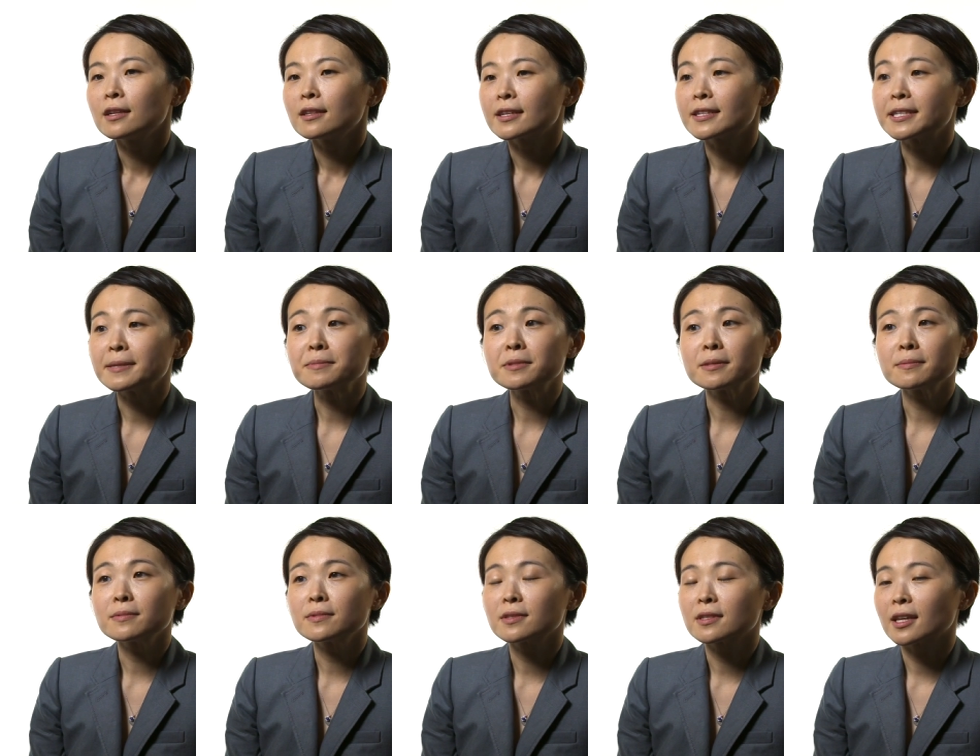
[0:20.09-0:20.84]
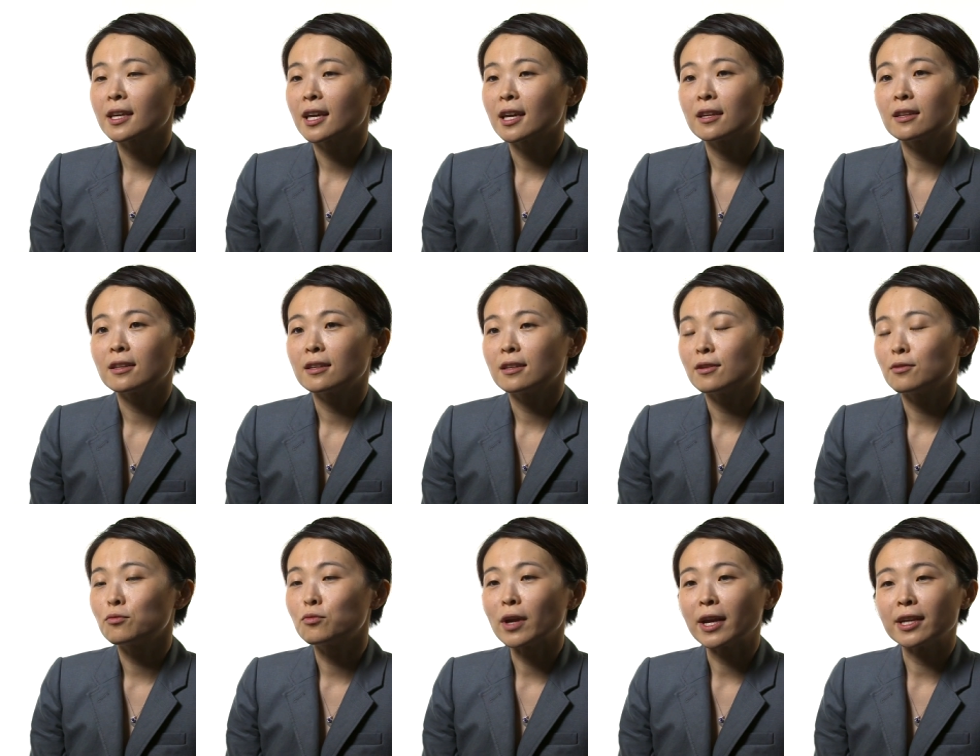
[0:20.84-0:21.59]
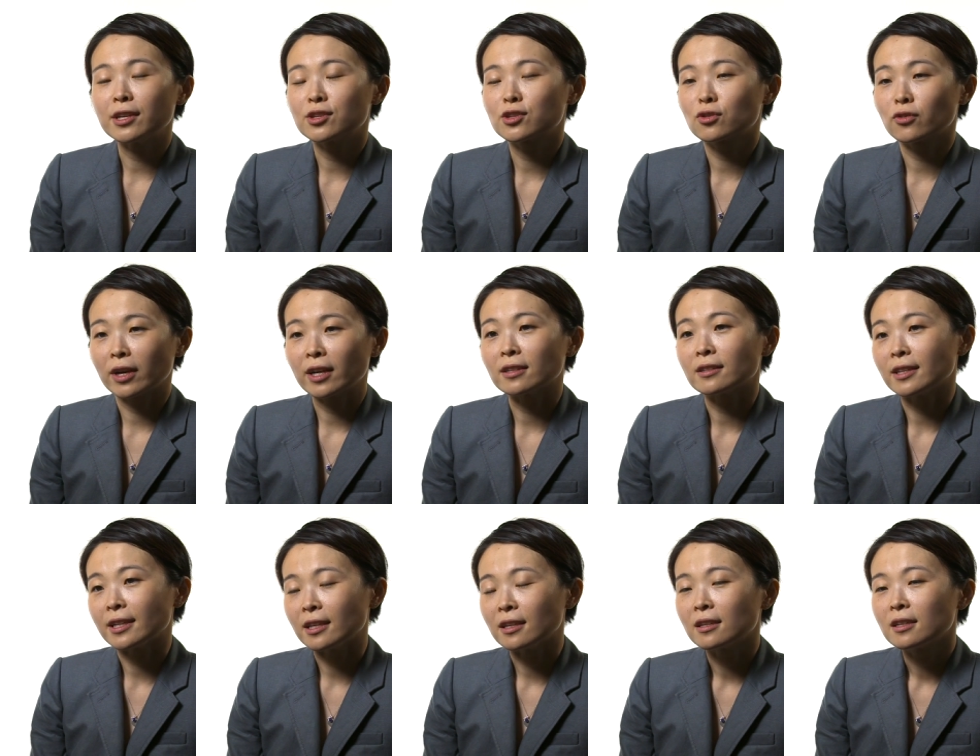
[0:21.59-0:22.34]
The symptoms can range
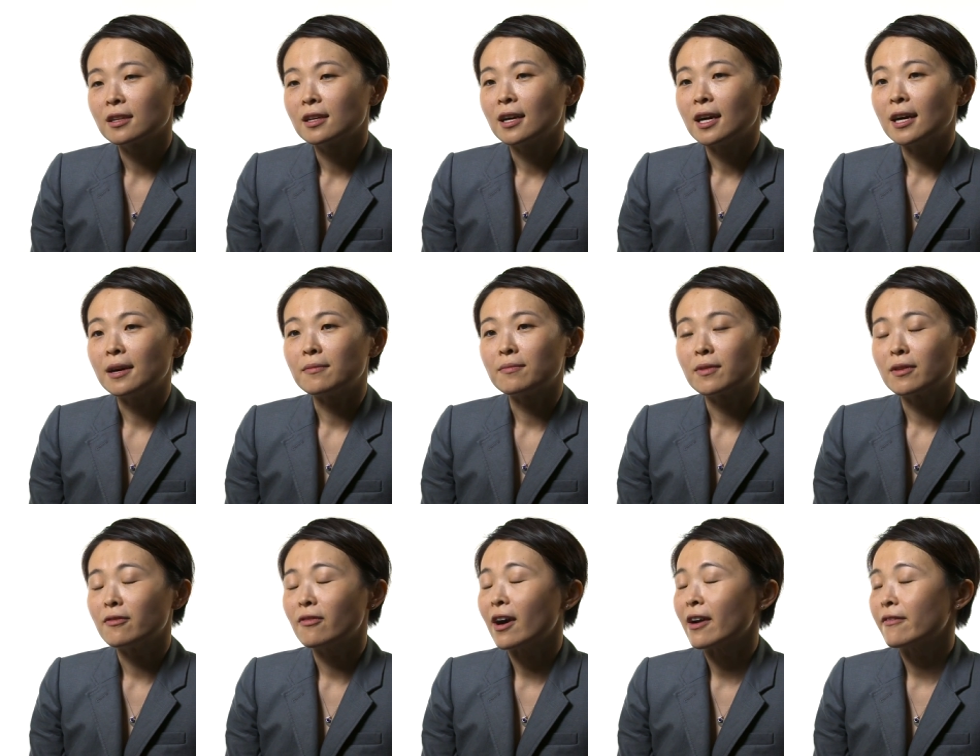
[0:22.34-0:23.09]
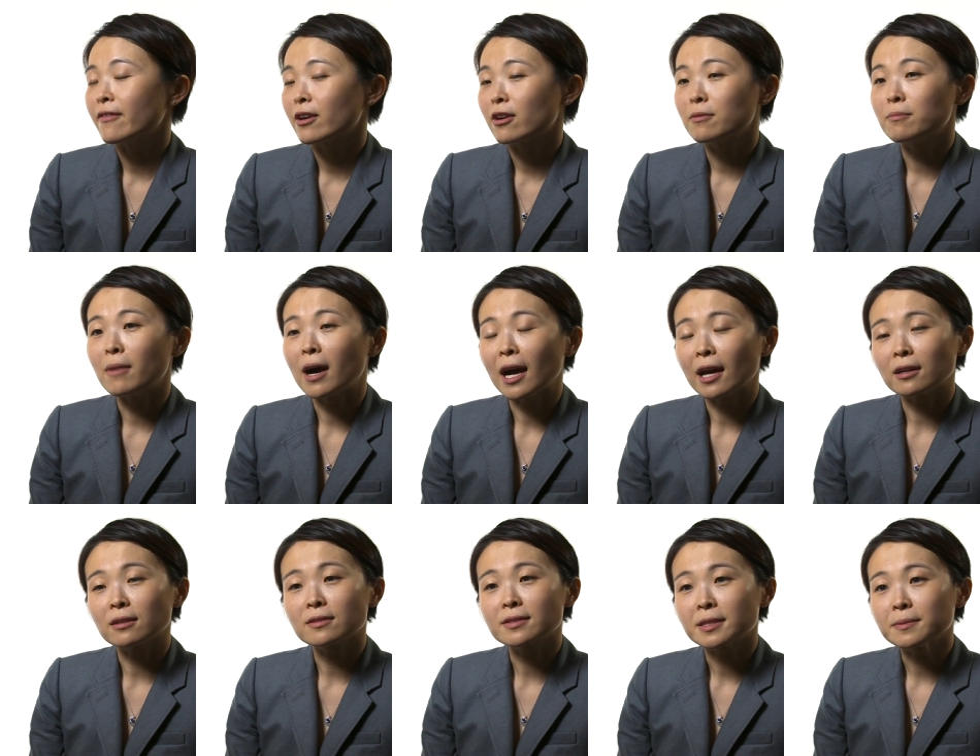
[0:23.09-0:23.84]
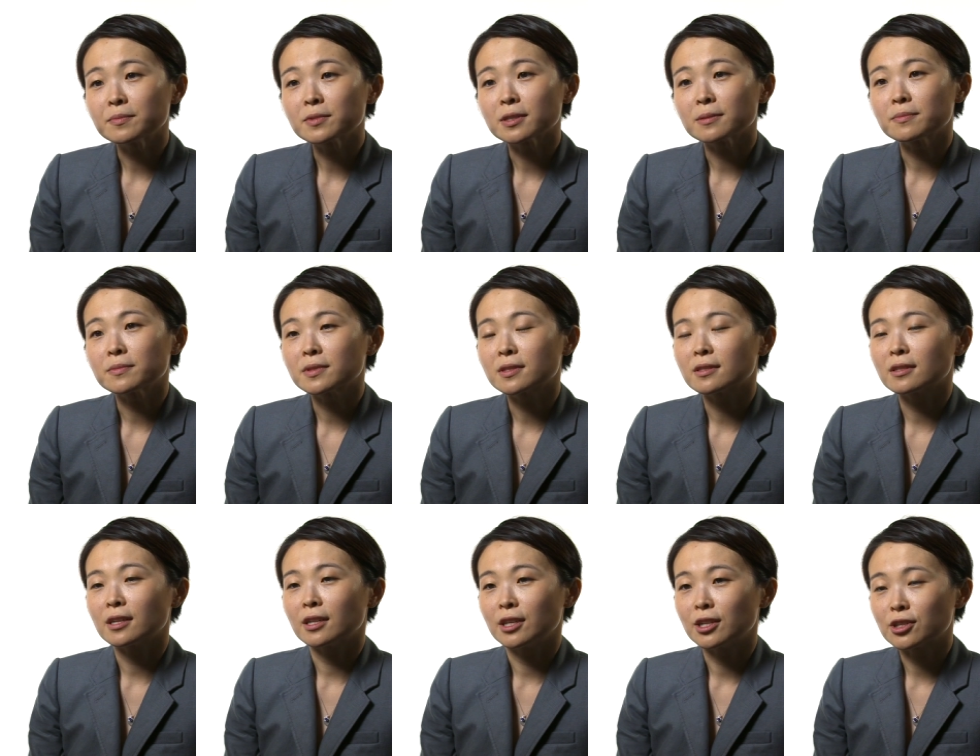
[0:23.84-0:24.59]
greatly. Um, the very mild
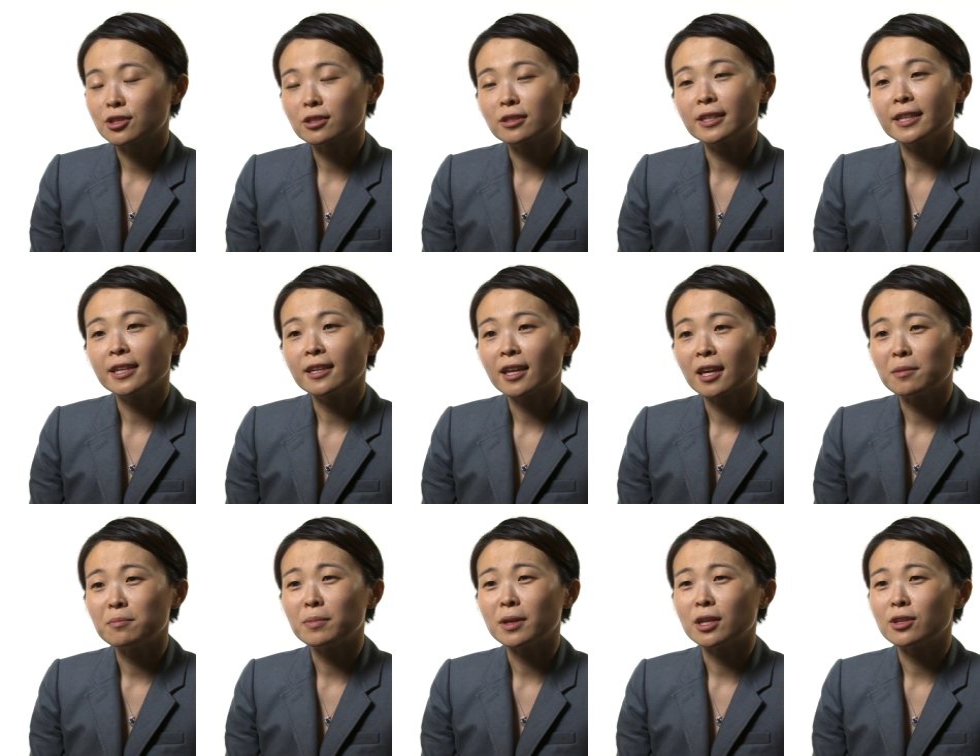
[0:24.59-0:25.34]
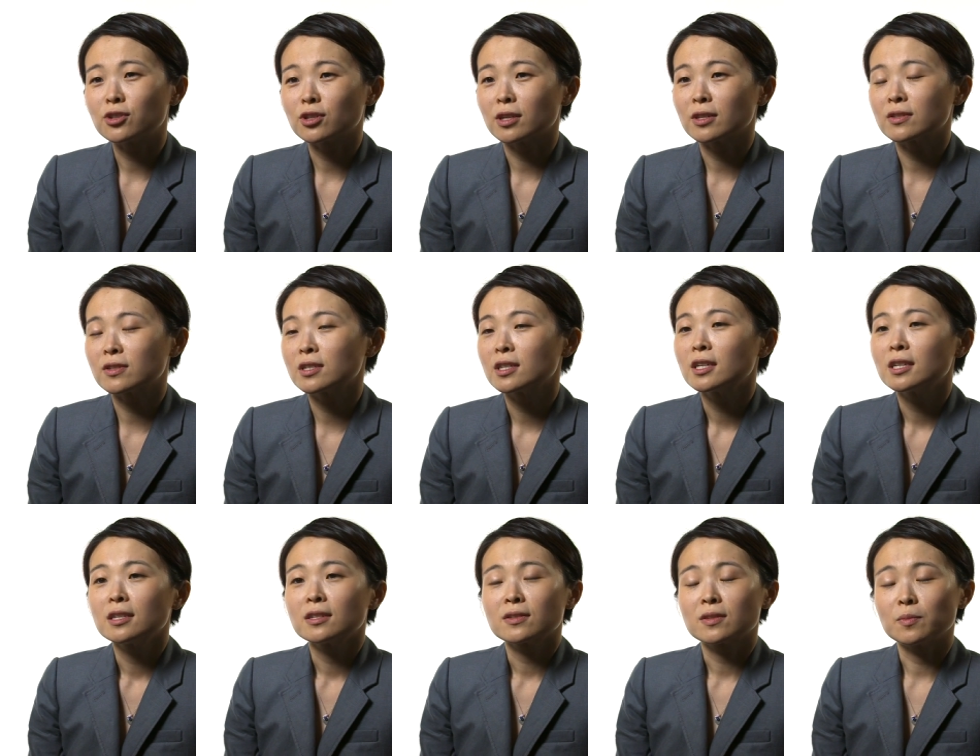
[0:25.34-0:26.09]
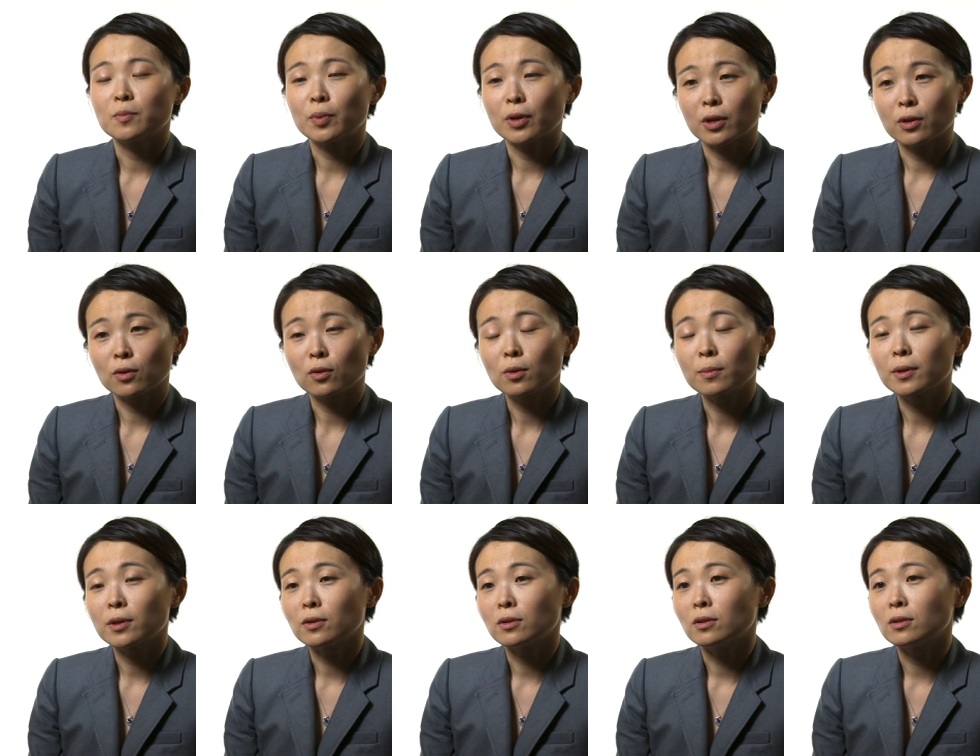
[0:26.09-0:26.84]
symptoms initially can be just some
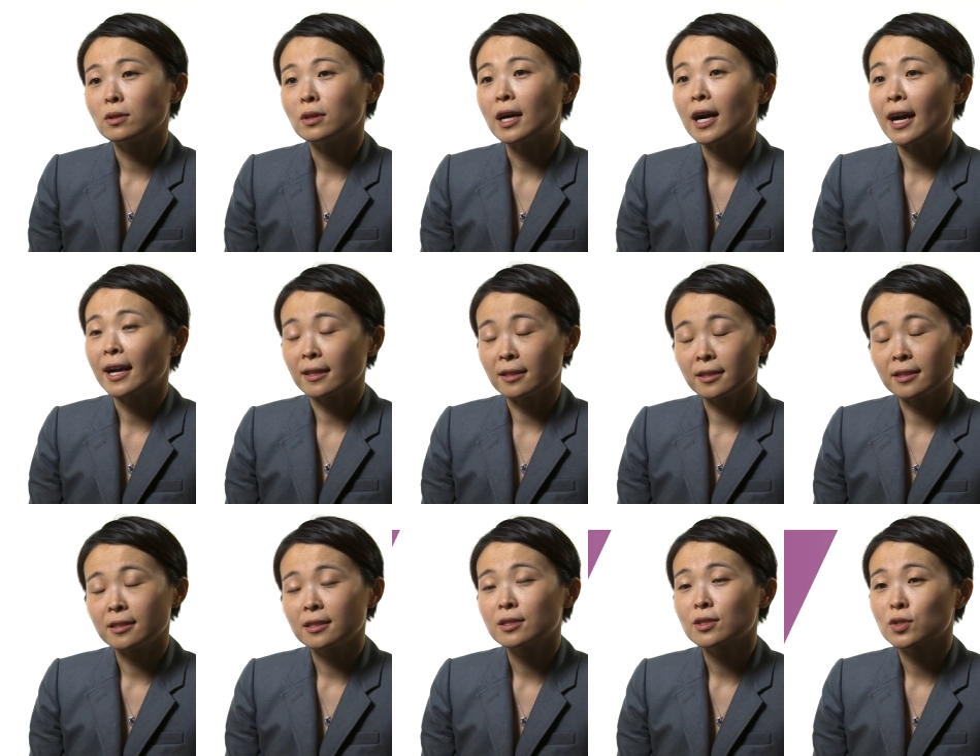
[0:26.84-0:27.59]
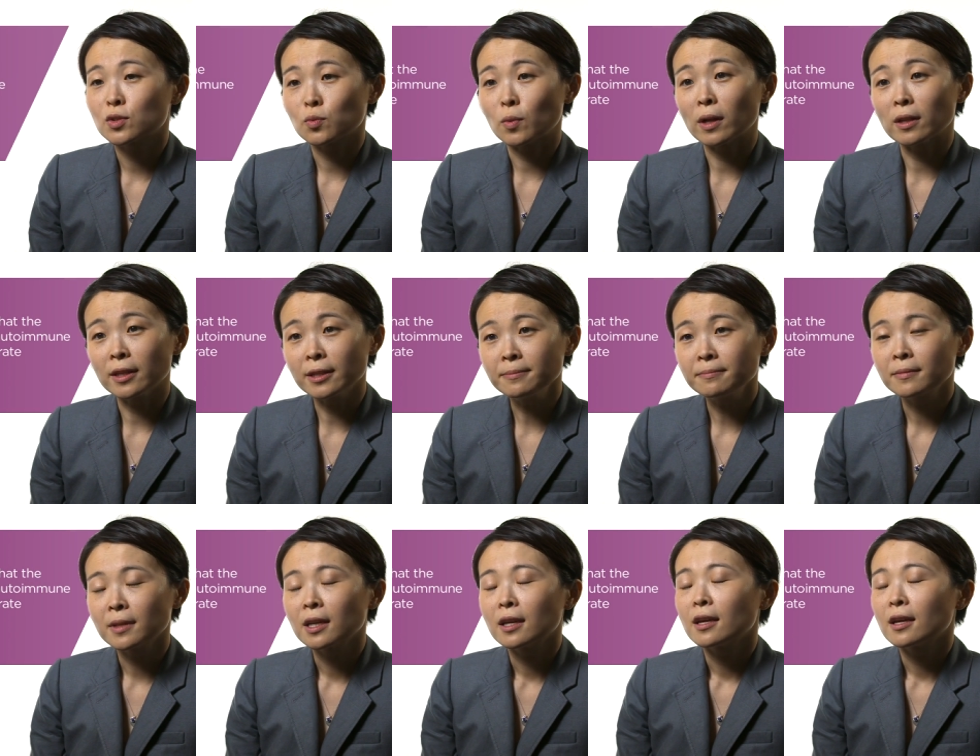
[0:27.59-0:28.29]
periorbital eyelid swelling.